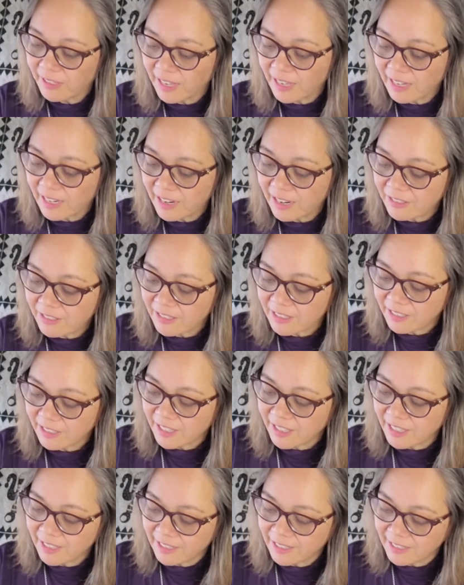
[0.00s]
And now because I
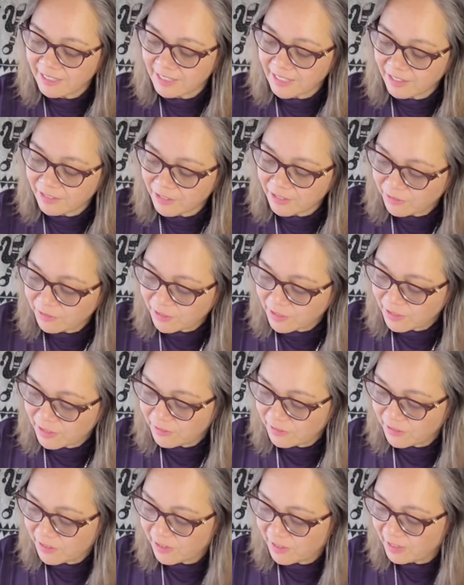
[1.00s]
cut these, I don't know if I
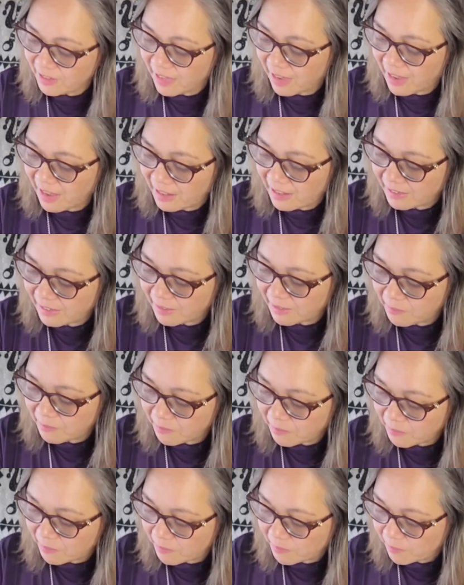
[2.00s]
know where
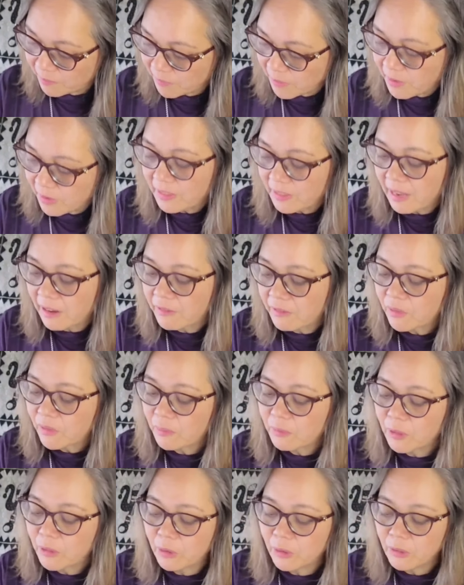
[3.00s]
that was
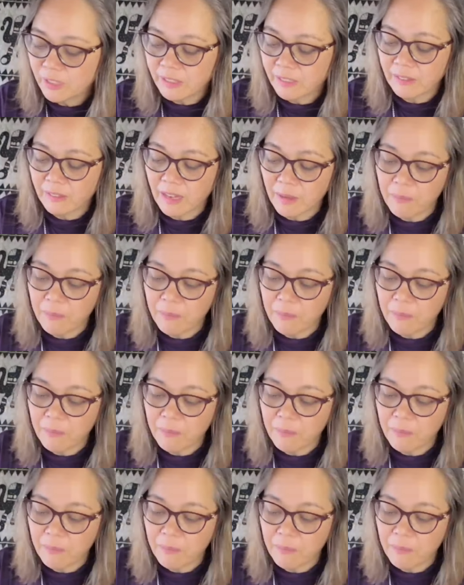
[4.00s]
from Tolkien,